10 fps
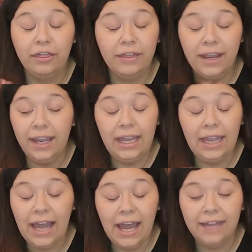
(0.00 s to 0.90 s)
they
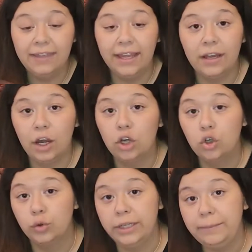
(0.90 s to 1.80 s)
had like a
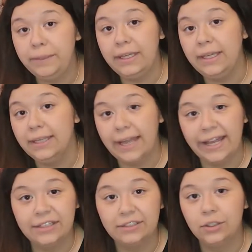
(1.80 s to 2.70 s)
creepy
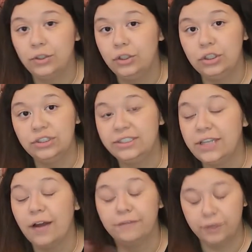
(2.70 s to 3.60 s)
like
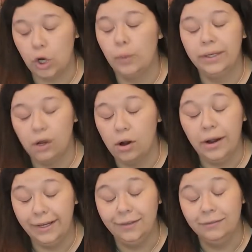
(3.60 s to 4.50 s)
stuff going
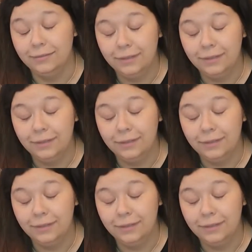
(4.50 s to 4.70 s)
on.